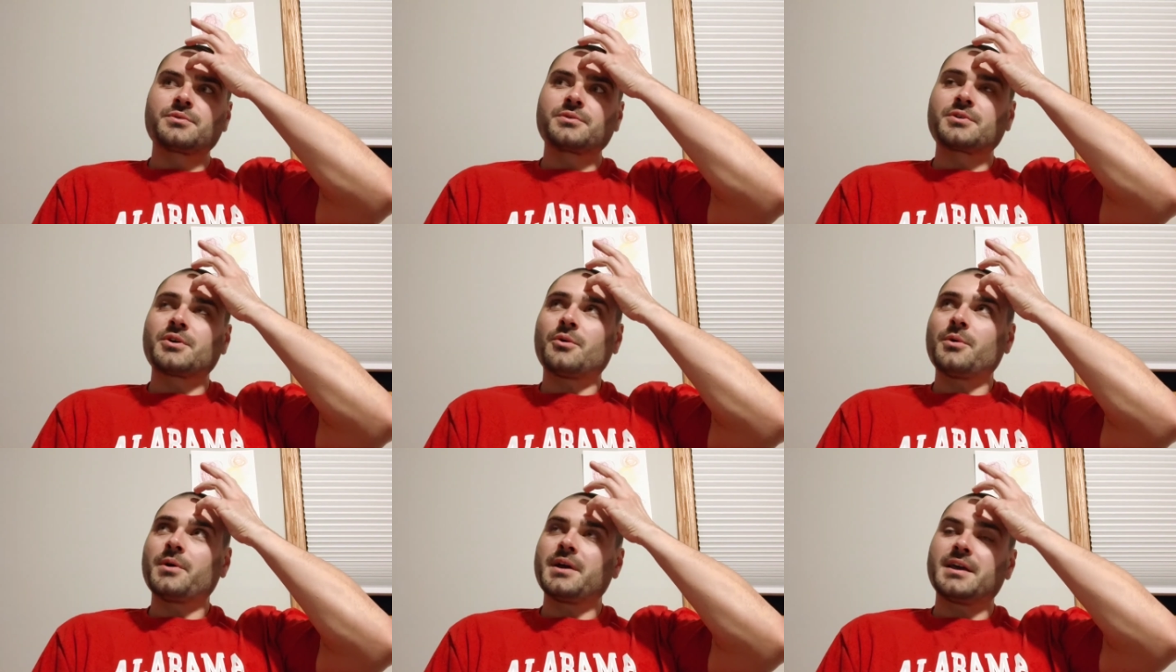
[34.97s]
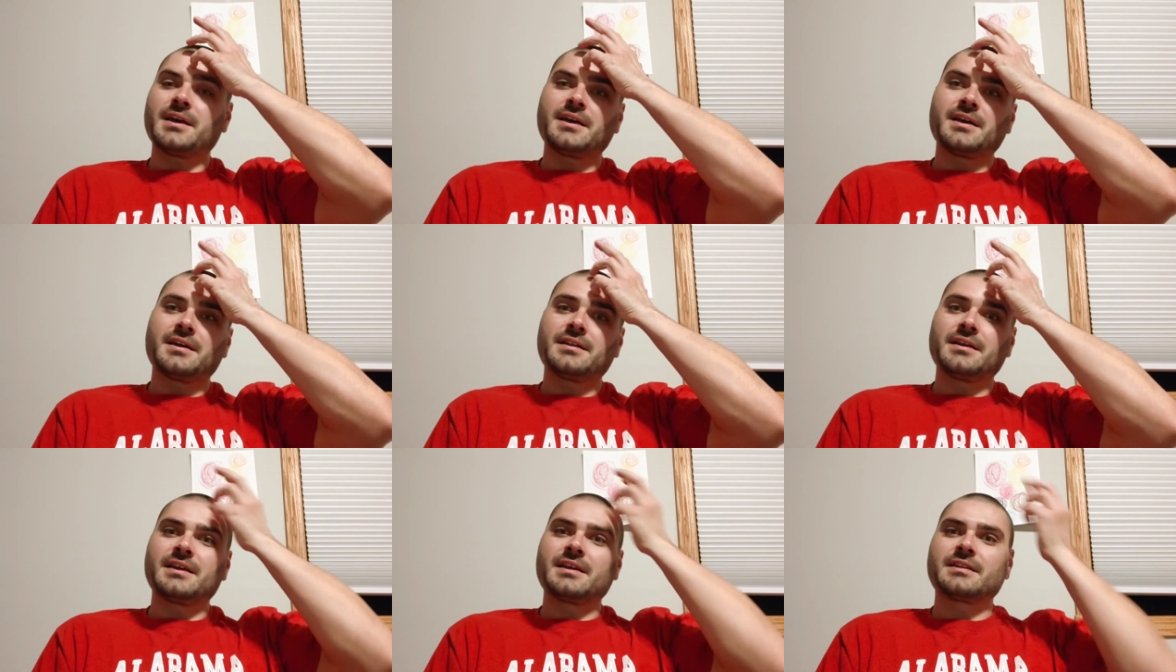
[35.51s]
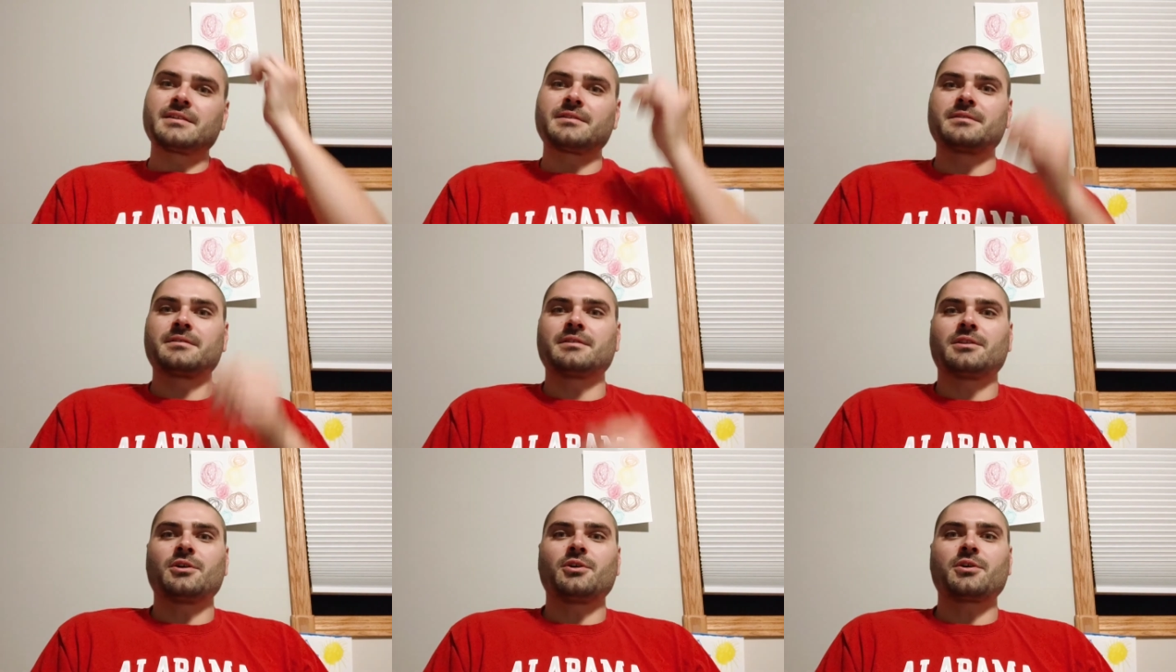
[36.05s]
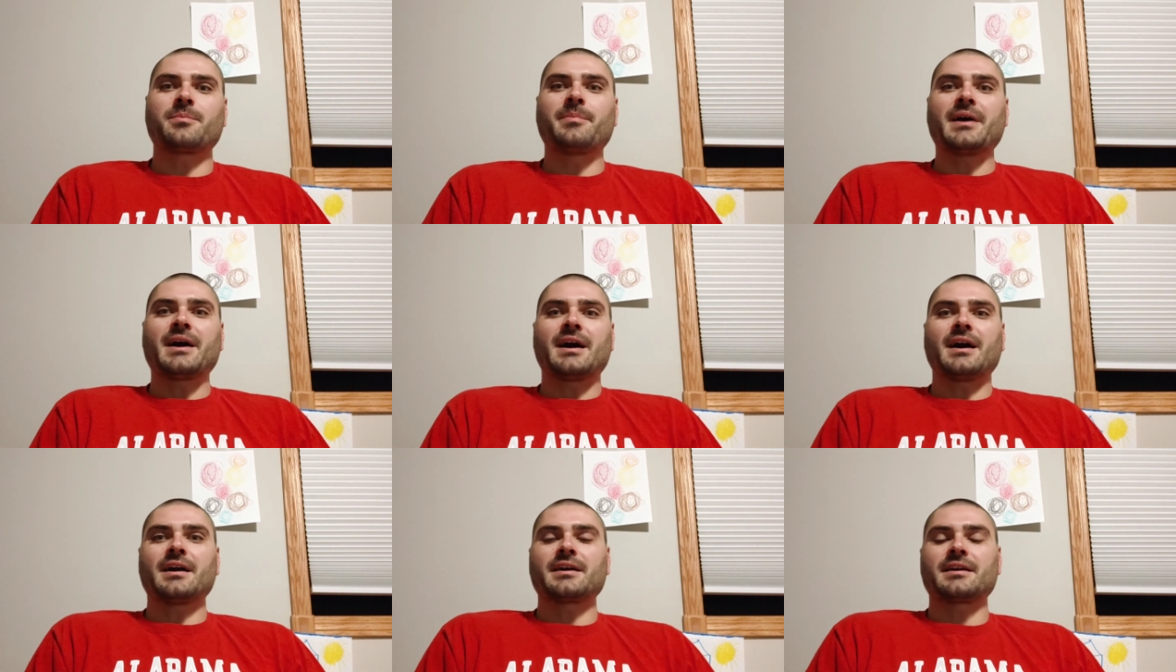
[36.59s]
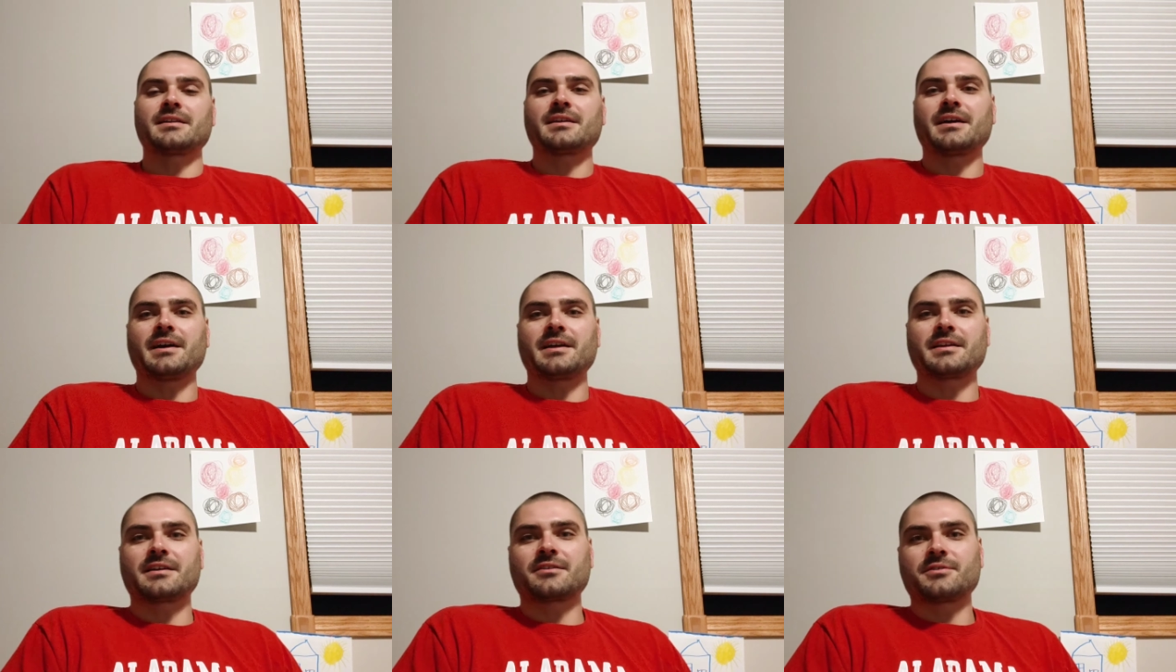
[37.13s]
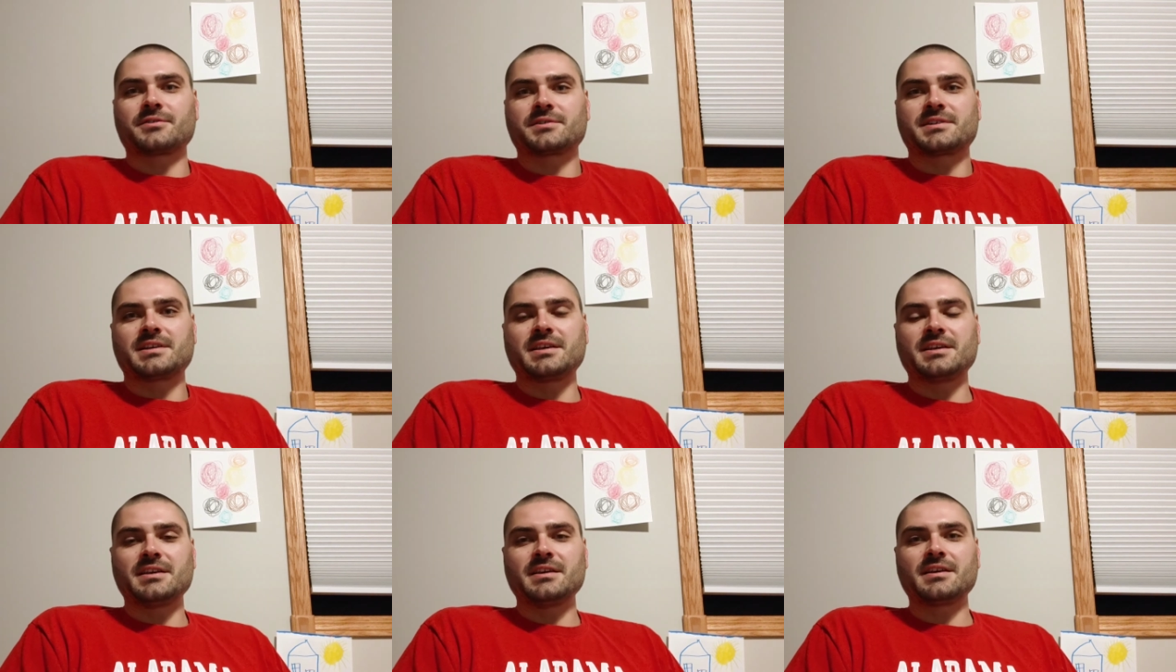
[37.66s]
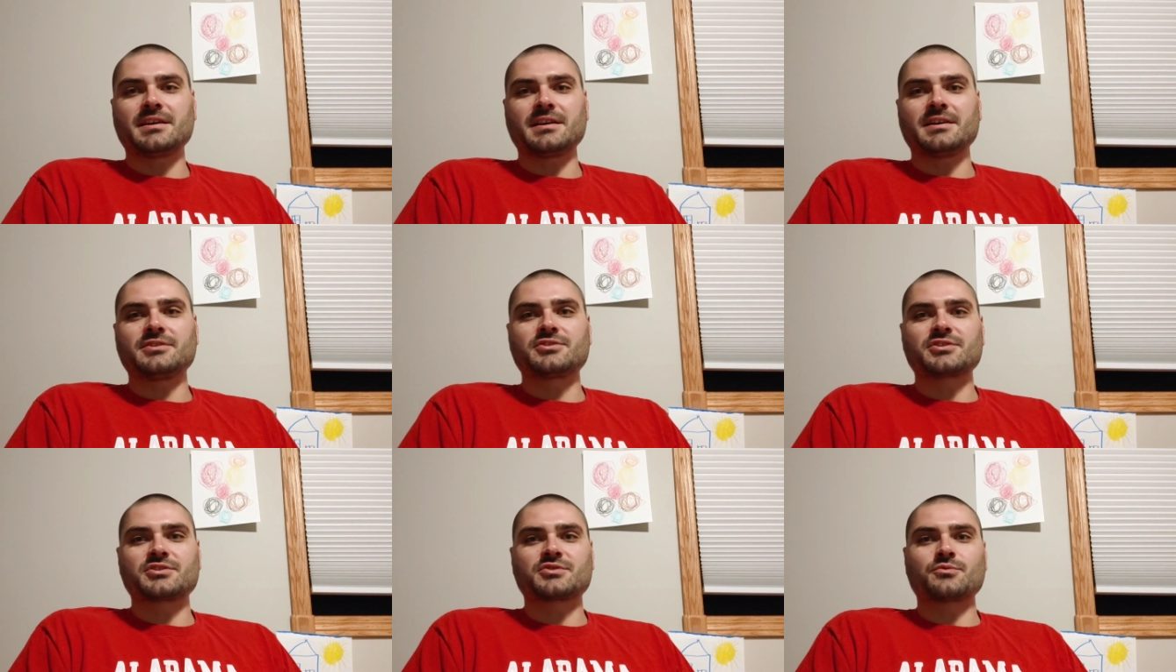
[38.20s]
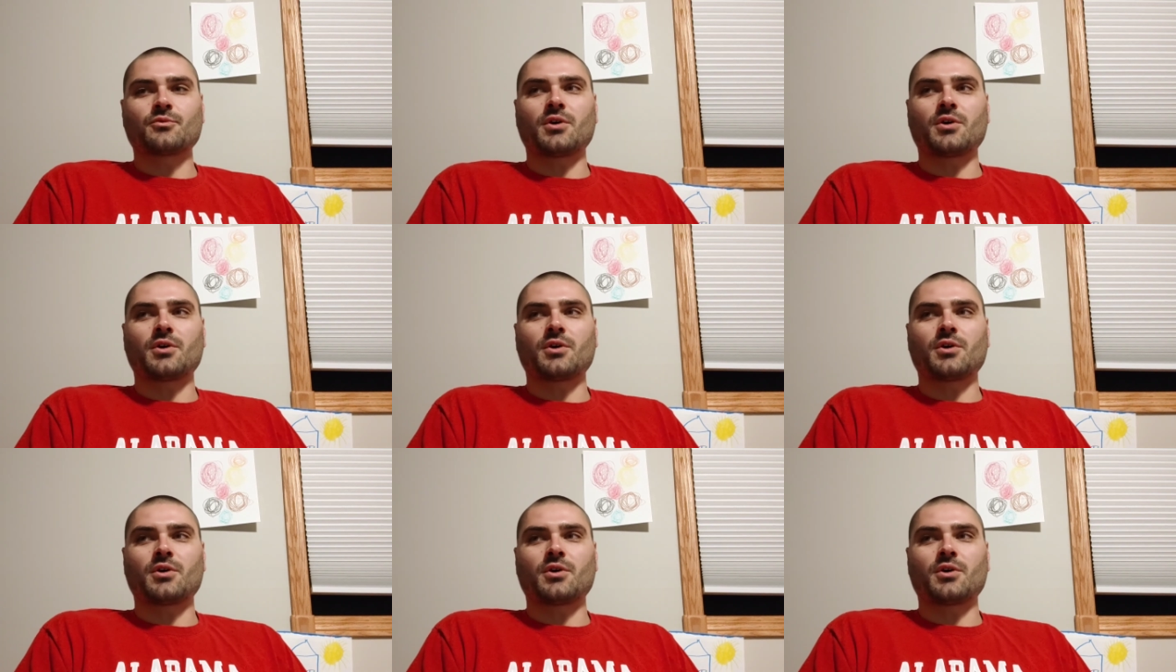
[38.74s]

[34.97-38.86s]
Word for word: go ahead and look back and kind of critique and just